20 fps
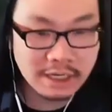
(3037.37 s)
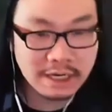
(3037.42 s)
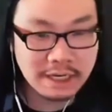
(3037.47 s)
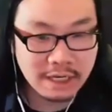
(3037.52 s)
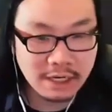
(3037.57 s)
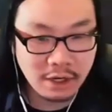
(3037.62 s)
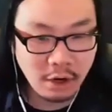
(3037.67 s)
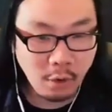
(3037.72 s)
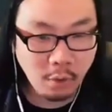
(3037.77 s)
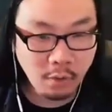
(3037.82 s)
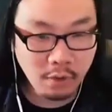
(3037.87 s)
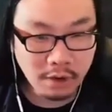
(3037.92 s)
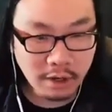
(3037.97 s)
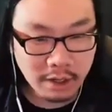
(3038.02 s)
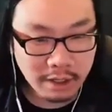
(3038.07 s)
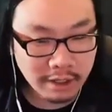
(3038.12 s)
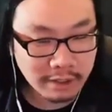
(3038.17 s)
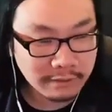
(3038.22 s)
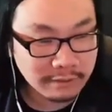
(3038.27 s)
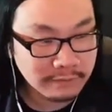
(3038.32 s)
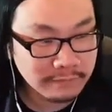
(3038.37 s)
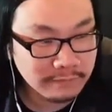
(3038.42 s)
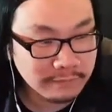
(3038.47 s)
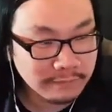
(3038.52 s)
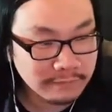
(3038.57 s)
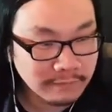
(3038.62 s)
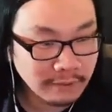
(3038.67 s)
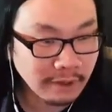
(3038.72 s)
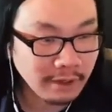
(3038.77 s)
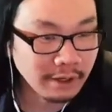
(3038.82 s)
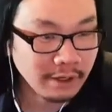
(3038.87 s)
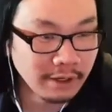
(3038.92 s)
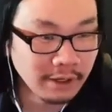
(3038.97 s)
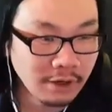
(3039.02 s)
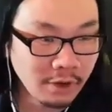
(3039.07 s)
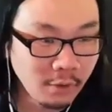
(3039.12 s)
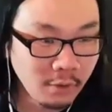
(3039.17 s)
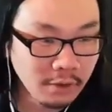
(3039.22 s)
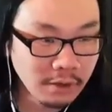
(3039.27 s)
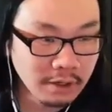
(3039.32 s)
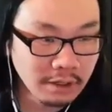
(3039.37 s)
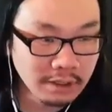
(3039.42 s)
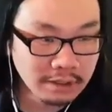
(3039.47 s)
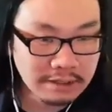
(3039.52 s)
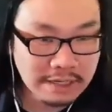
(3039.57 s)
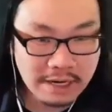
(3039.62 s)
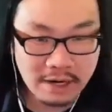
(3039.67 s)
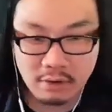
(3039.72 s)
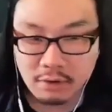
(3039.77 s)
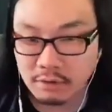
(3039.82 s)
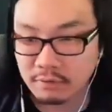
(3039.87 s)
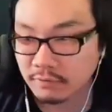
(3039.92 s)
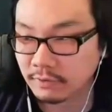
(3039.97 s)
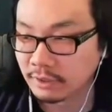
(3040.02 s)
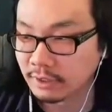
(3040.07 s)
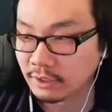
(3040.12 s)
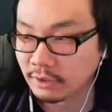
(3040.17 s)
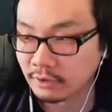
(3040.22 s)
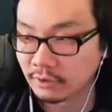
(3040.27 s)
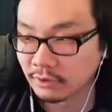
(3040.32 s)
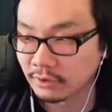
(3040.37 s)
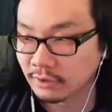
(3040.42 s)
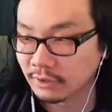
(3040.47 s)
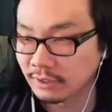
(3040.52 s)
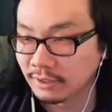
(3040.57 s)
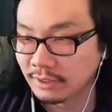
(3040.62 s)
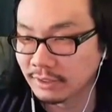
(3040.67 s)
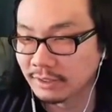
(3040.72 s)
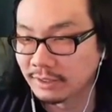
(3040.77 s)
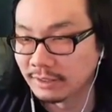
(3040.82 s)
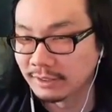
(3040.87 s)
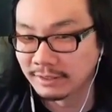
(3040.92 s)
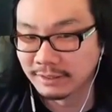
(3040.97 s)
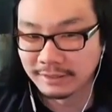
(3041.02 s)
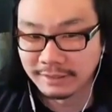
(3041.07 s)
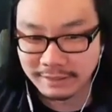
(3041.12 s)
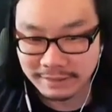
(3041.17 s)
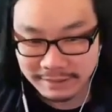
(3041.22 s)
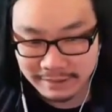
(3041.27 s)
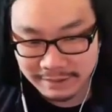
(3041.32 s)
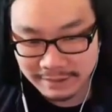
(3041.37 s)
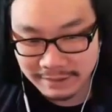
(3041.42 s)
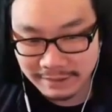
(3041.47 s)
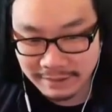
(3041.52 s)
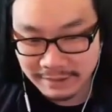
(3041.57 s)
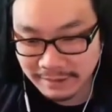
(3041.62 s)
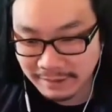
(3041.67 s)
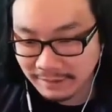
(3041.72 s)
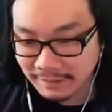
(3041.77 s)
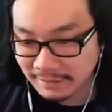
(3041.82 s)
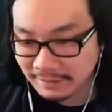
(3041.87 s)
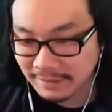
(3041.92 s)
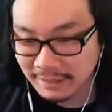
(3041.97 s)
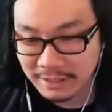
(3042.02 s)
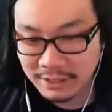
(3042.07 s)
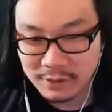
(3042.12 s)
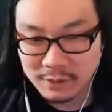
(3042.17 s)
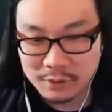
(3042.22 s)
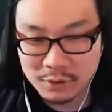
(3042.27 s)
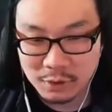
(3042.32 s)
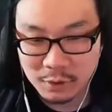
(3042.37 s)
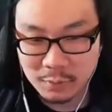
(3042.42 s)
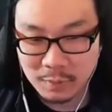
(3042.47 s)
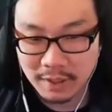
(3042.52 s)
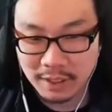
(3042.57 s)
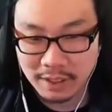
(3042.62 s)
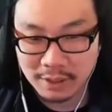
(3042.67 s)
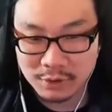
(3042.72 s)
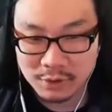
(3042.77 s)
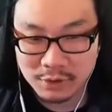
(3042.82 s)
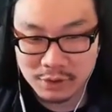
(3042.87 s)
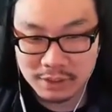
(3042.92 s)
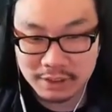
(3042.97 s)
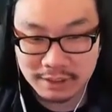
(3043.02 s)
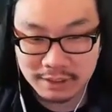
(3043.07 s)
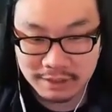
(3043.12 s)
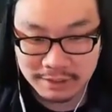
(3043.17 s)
like going on a going on a tear over here. Thank you so much.